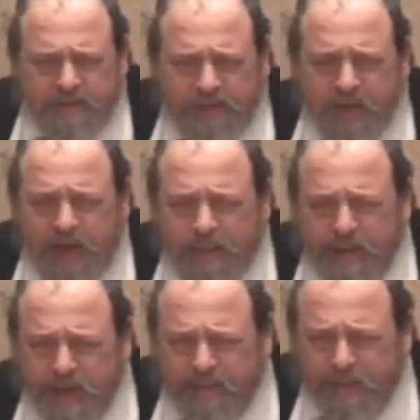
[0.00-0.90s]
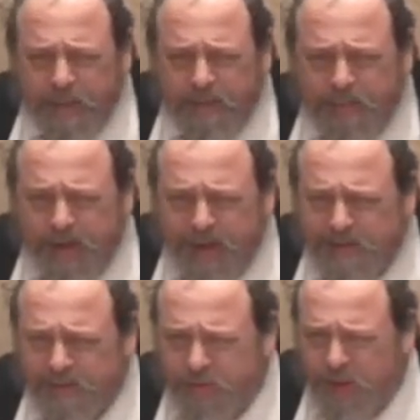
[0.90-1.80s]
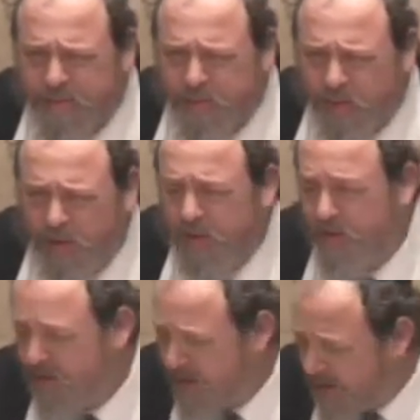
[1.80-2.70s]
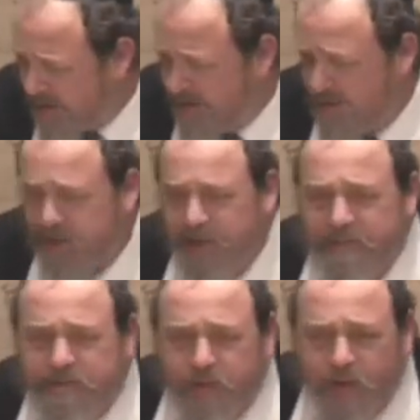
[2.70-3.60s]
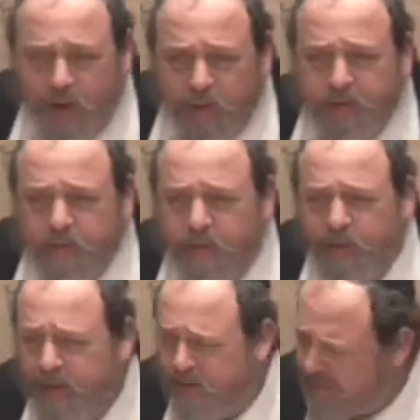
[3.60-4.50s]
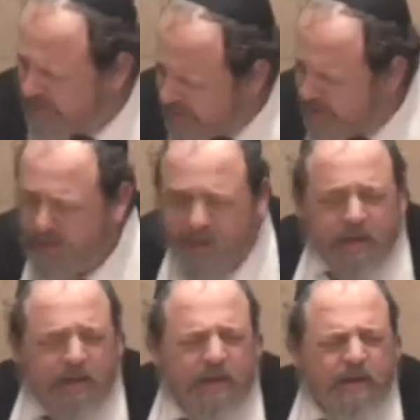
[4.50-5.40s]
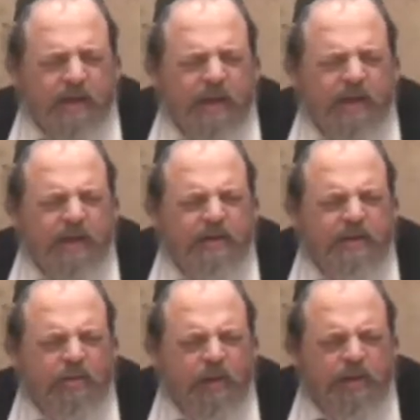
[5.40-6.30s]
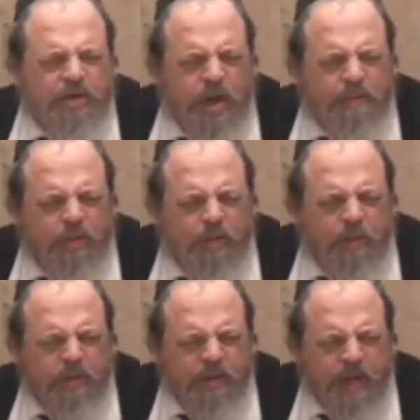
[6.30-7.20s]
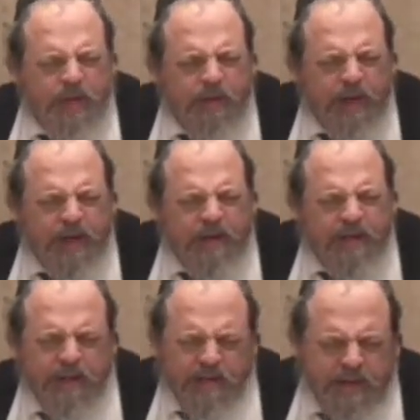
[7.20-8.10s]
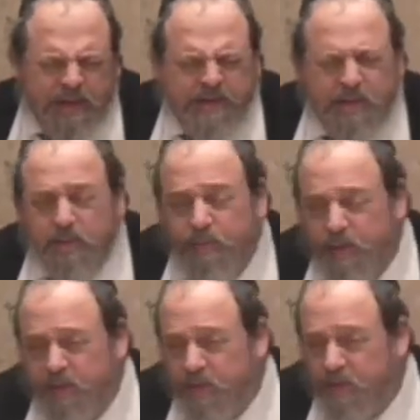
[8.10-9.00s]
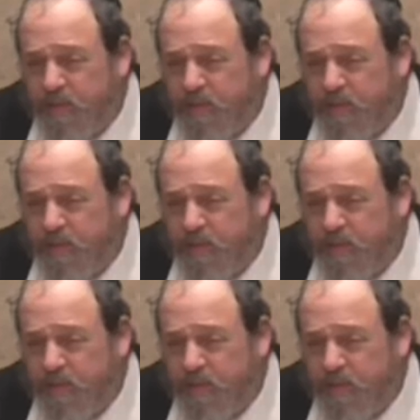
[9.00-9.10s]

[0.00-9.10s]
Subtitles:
If you don't happen to have a proper axe for chopping wood, and all you have is your kardum around, and you want to chop the wood with the other end, that's still mutter.